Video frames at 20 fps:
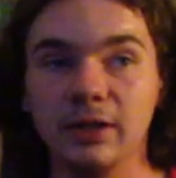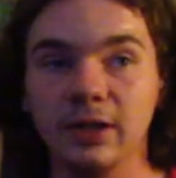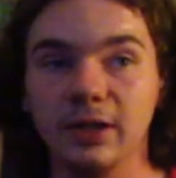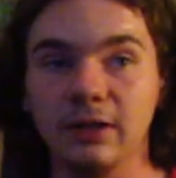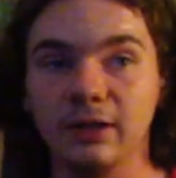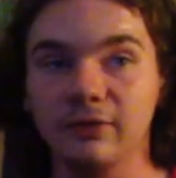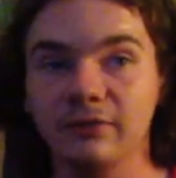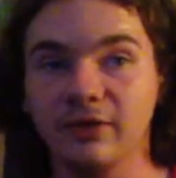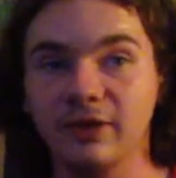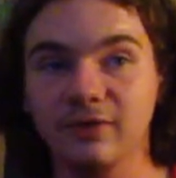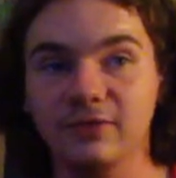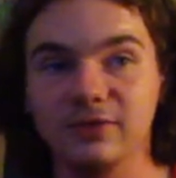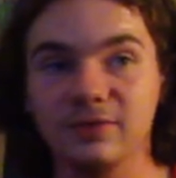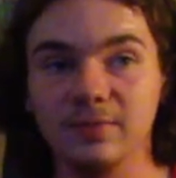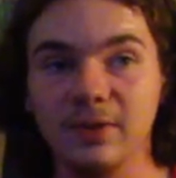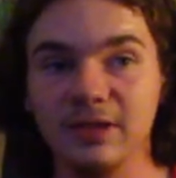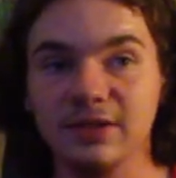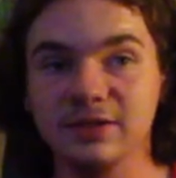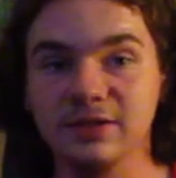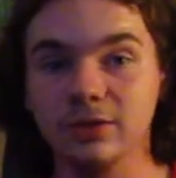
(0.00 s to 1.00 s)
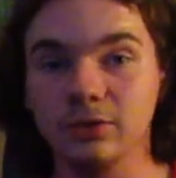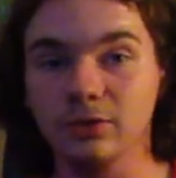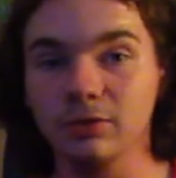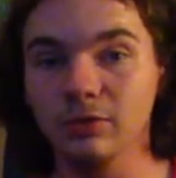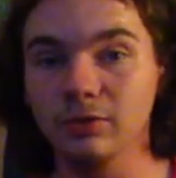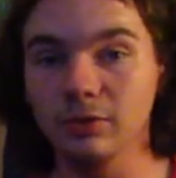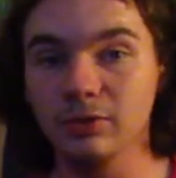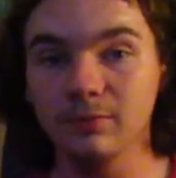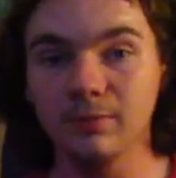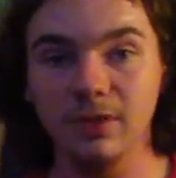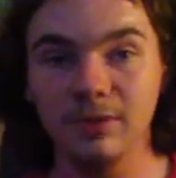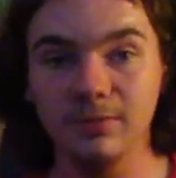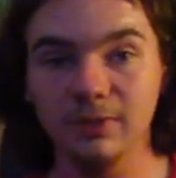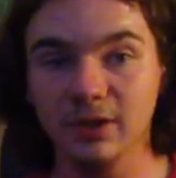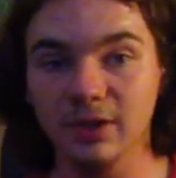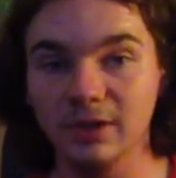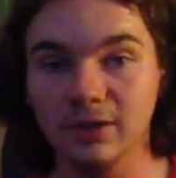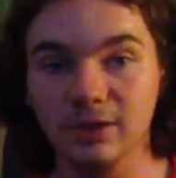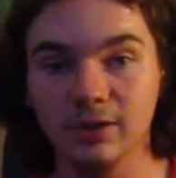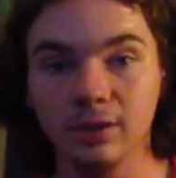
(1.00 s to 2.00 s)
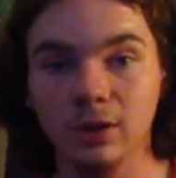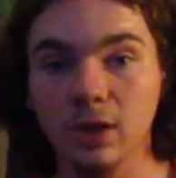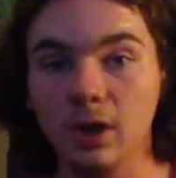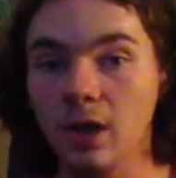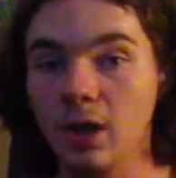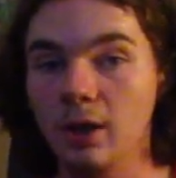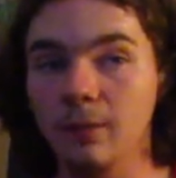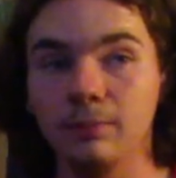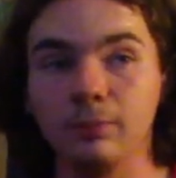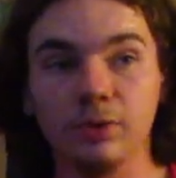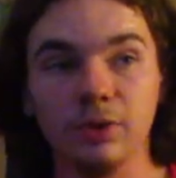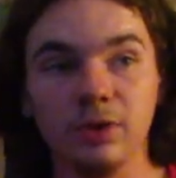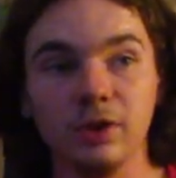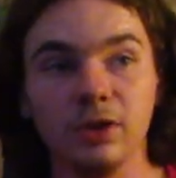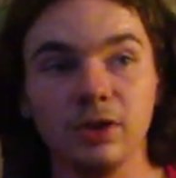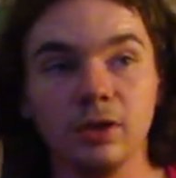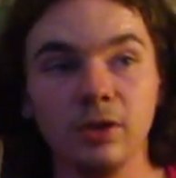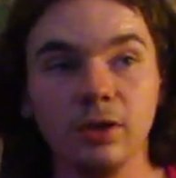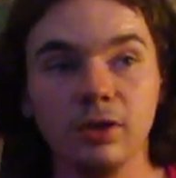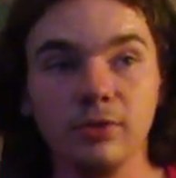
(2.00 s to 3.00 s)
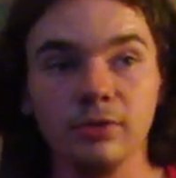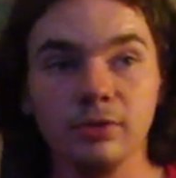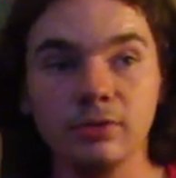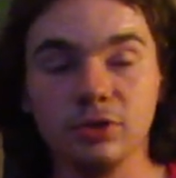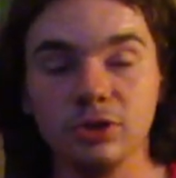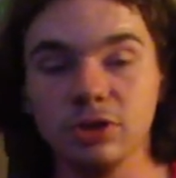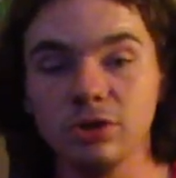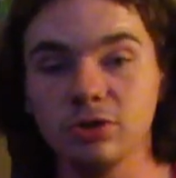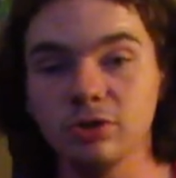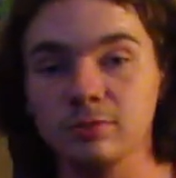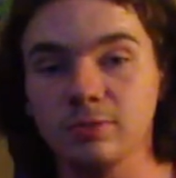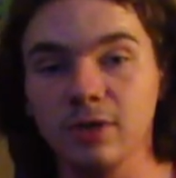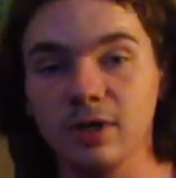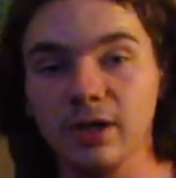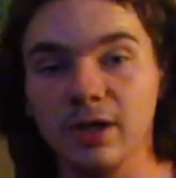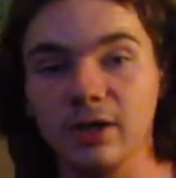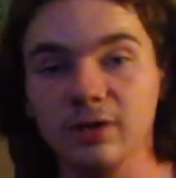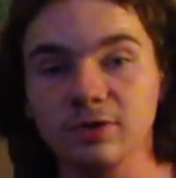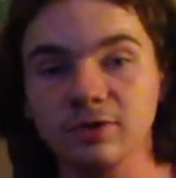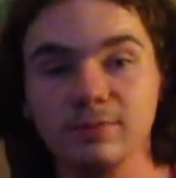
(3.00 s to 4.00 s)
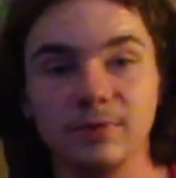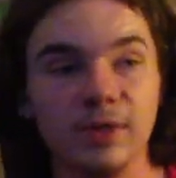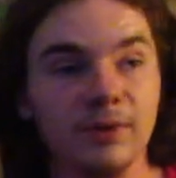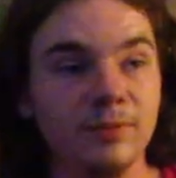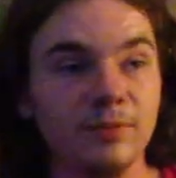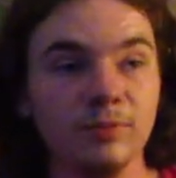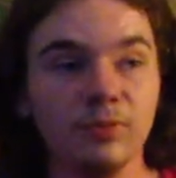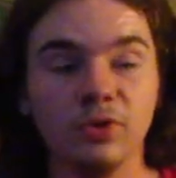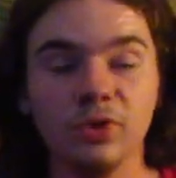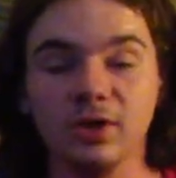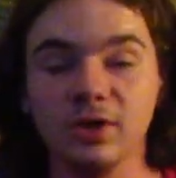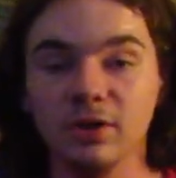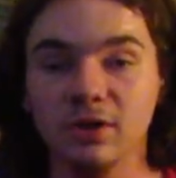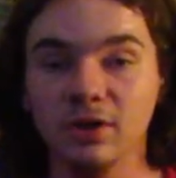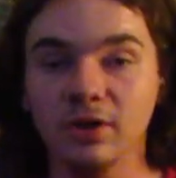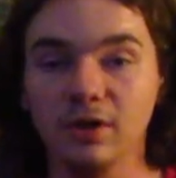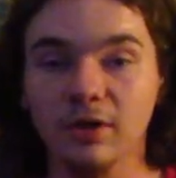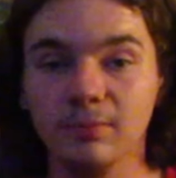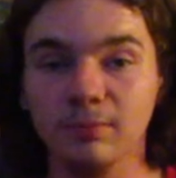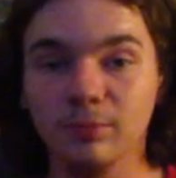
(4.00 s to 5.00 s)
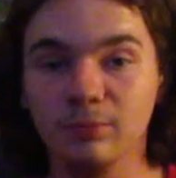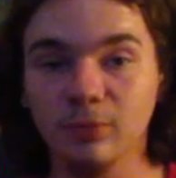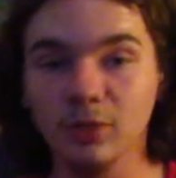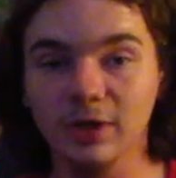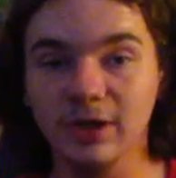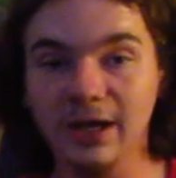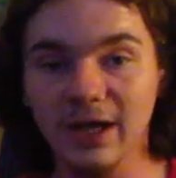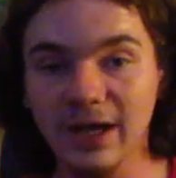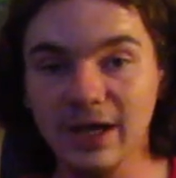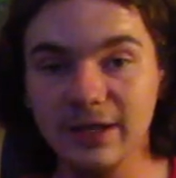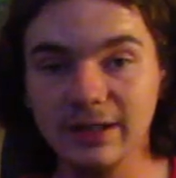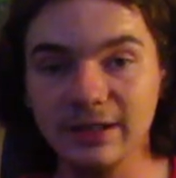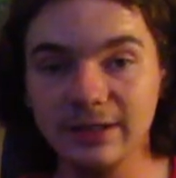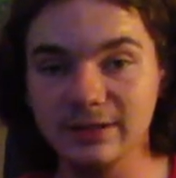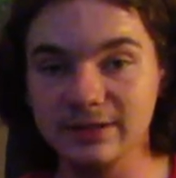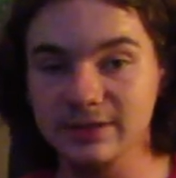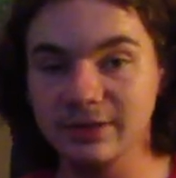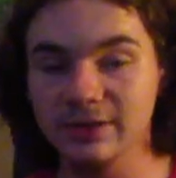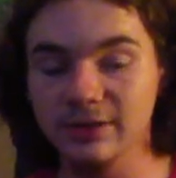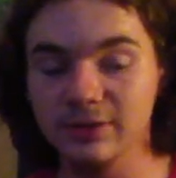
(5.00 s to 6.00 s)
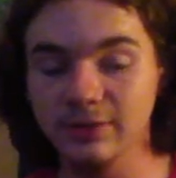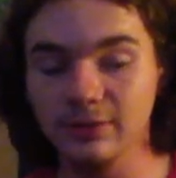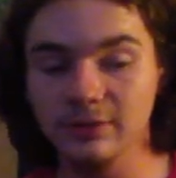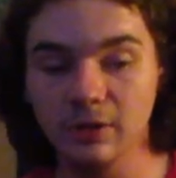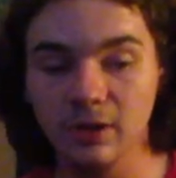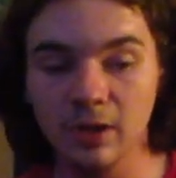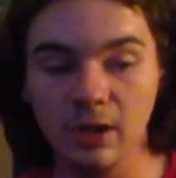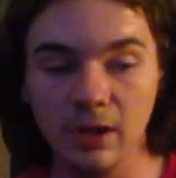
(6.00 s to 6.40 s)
Like if I have space in the corner, maybe I could put in another gingerbread house, maybe put in a couple more candies, you know?